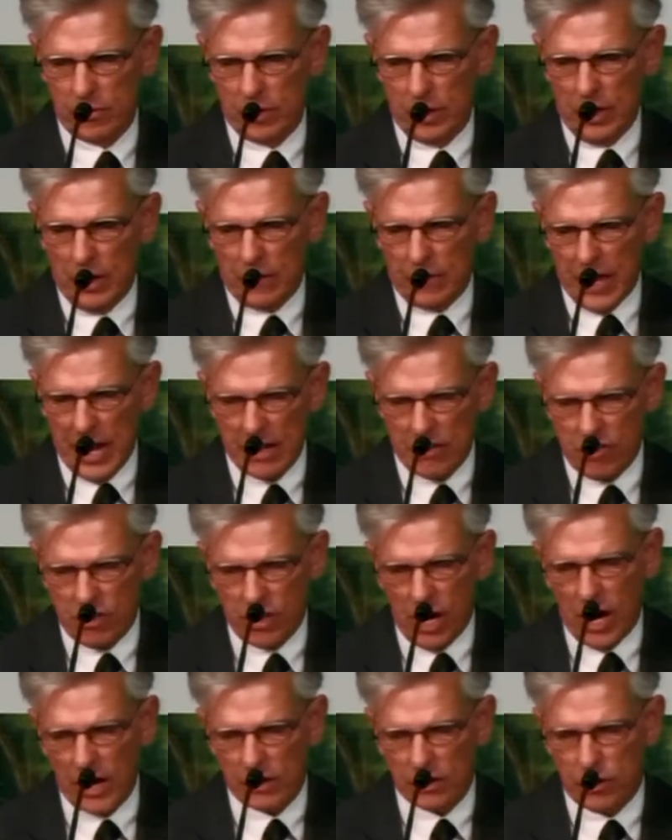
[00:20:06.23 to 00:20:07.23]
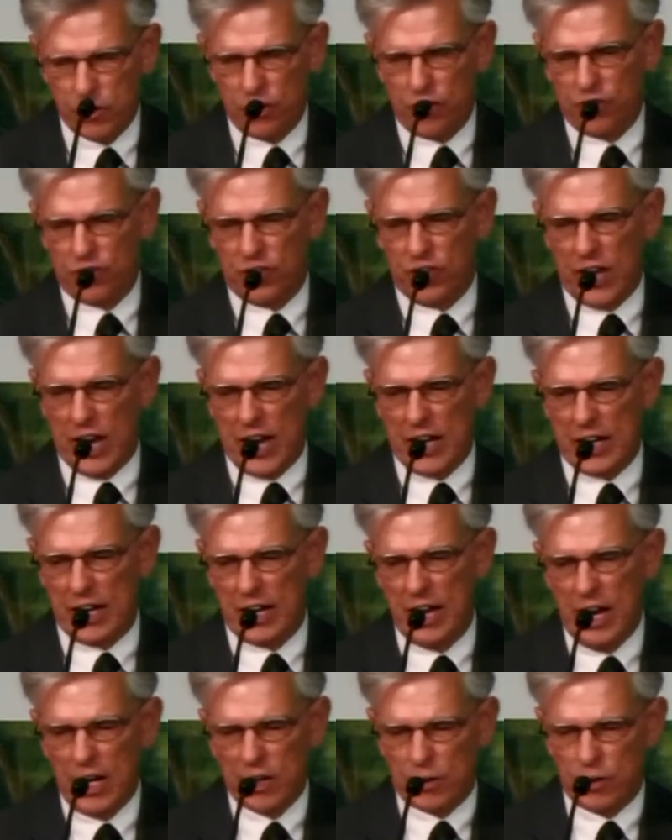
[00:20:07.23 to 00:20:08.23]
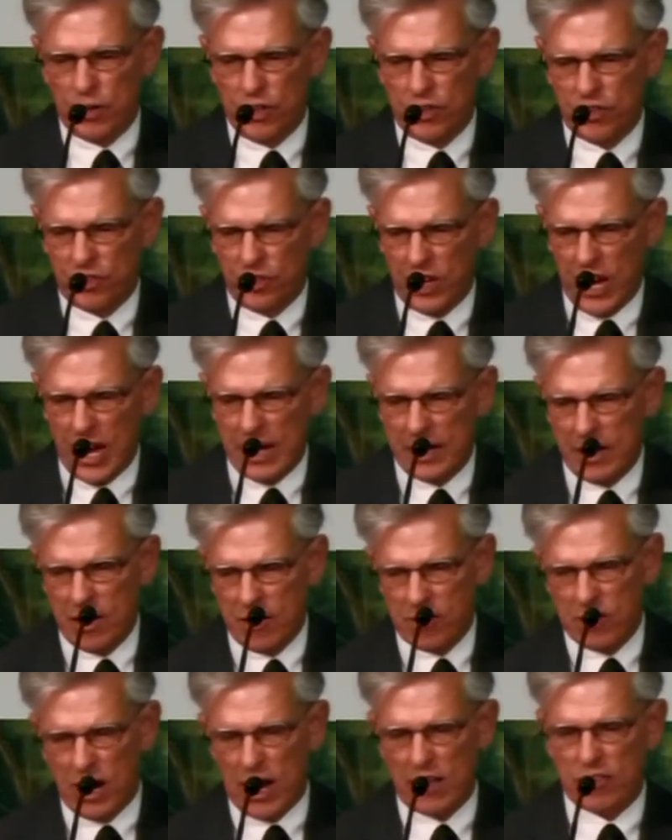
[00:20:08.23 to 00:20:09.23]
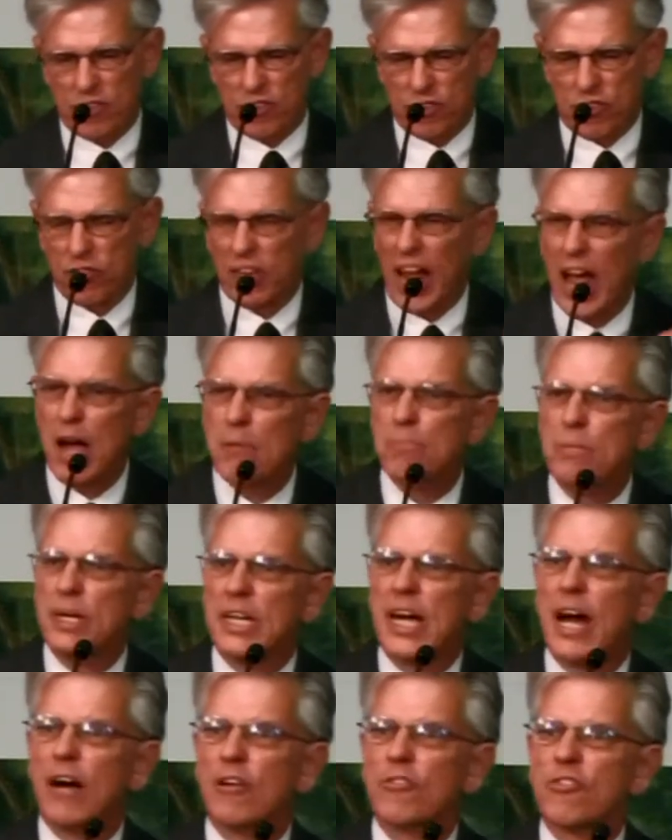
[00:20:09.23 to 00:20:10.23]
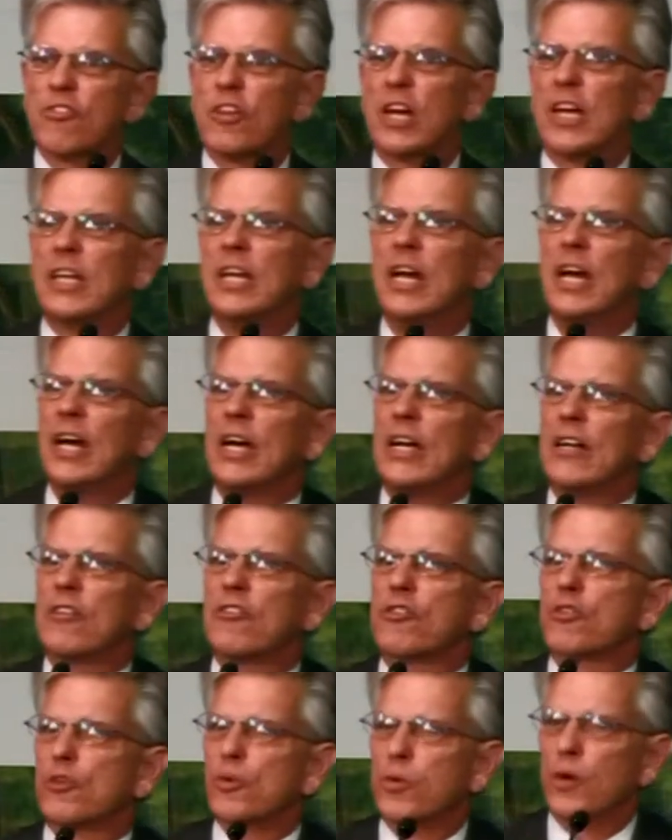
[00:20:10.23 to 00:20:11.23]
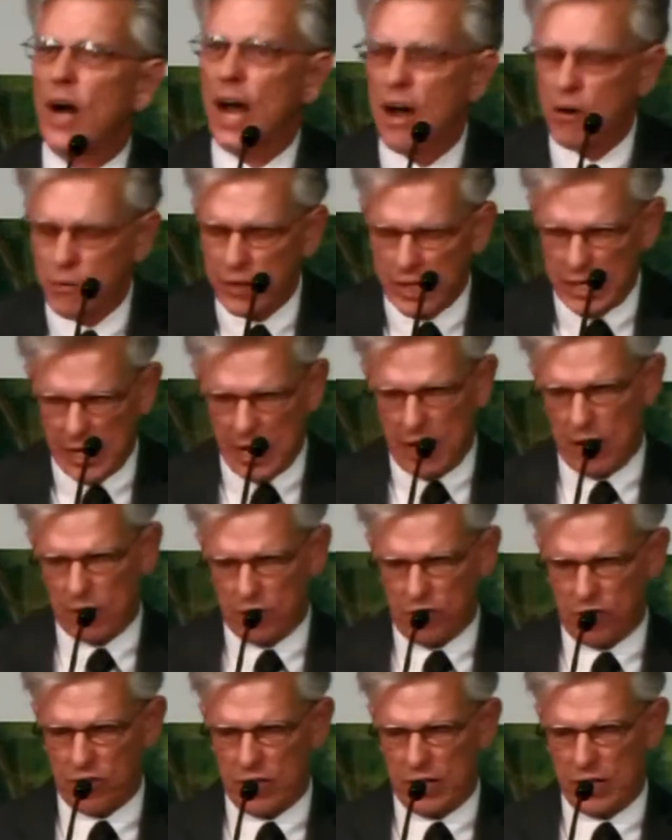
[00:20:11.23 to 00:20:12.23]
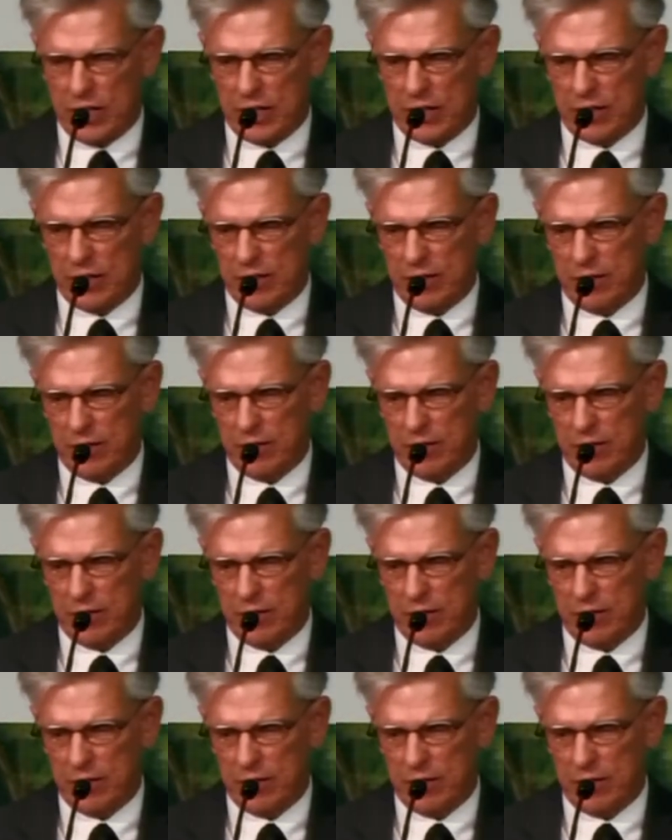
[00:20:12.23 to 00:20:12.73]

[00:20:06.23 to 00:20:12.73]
That's not Christianity. Christianity is not stamping out sin, it's crowding out sin.